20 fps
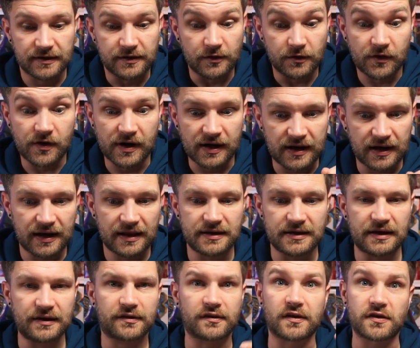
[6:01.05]
You can collect,
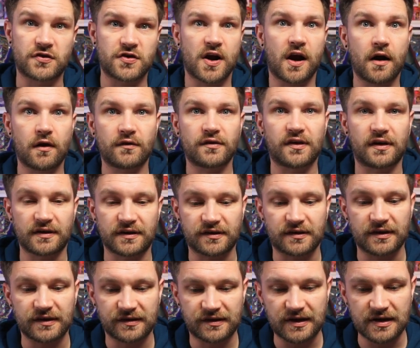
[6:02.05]
it's the Charizard that's
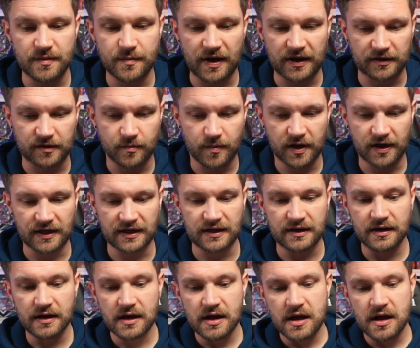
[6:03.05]
going to set you back the money.